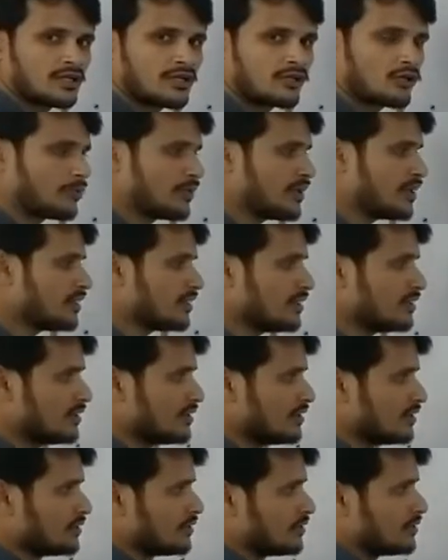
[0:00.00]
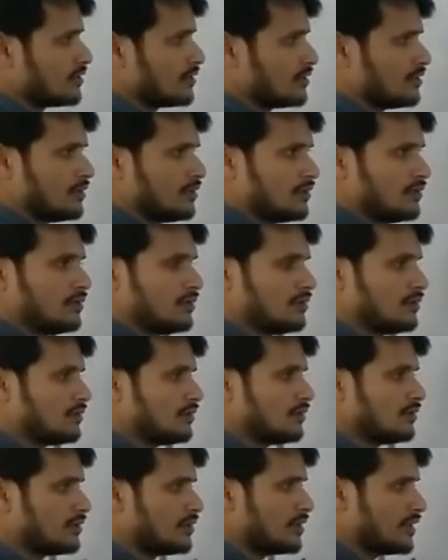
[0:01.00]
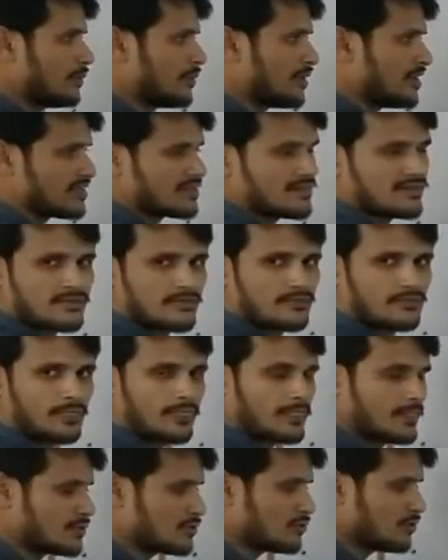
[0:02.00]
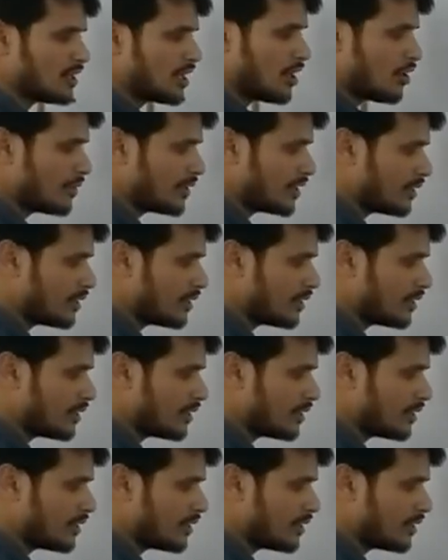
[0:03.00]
topic, images. So how many